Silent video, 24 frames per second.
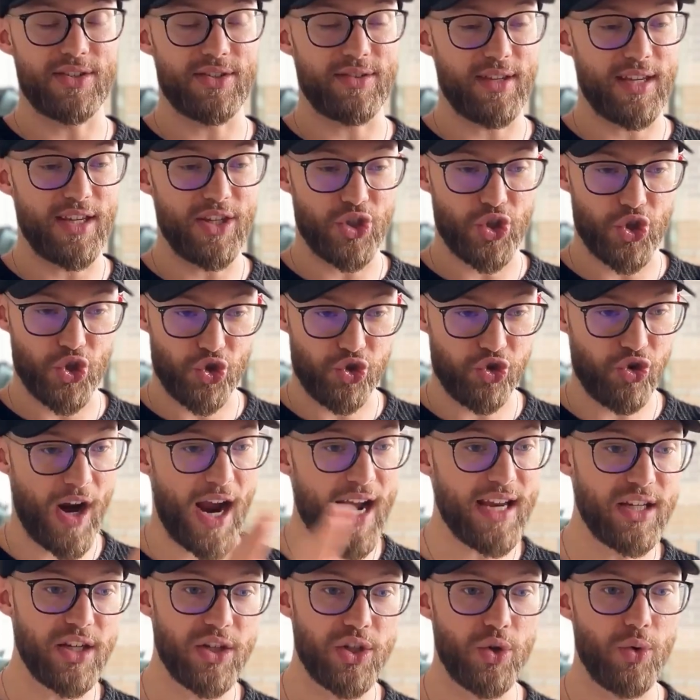He's
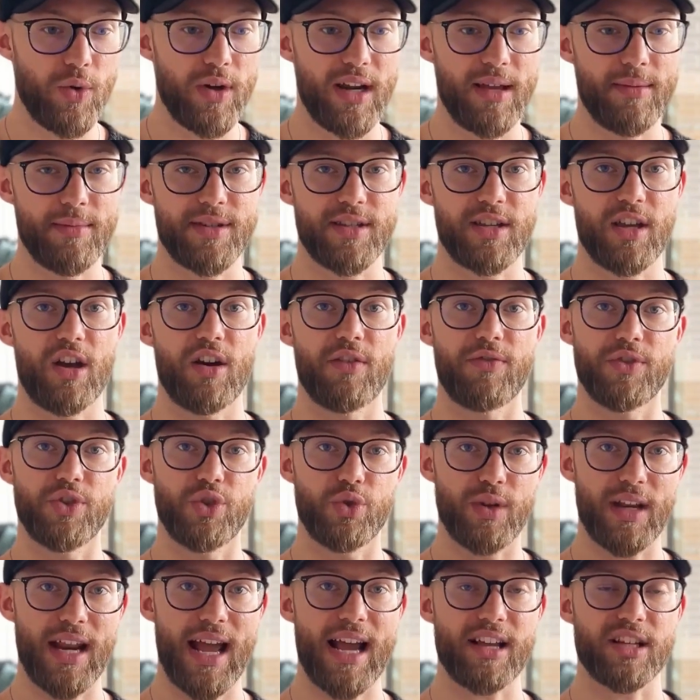tried to do it himself, and you
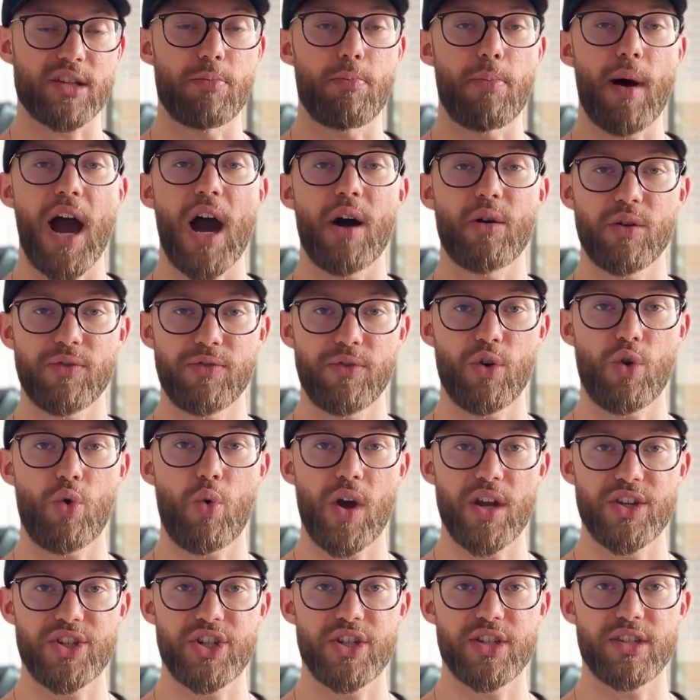can ask powerful
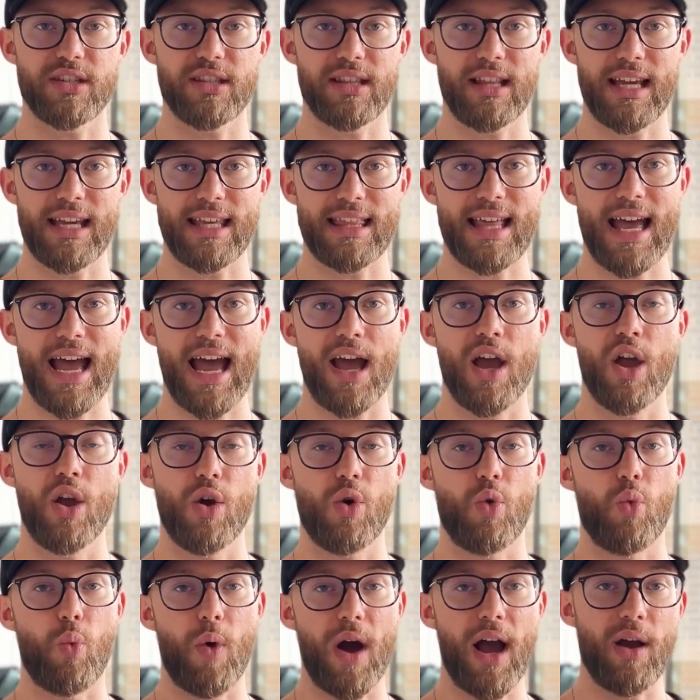questions like that.
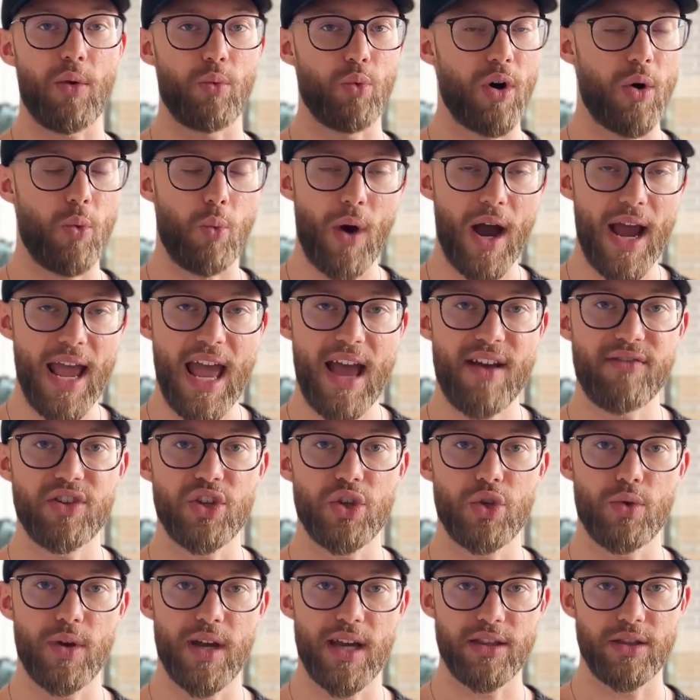Why haven't
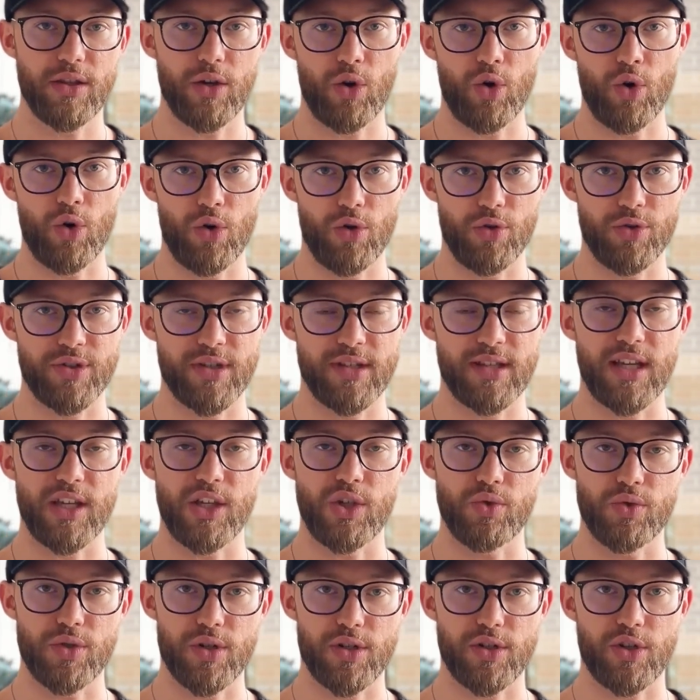you hit the goals that
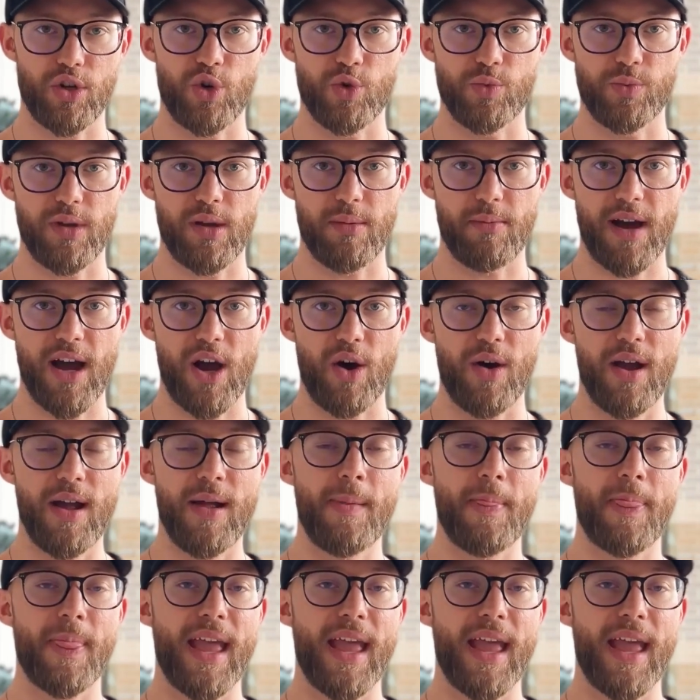you just told me about?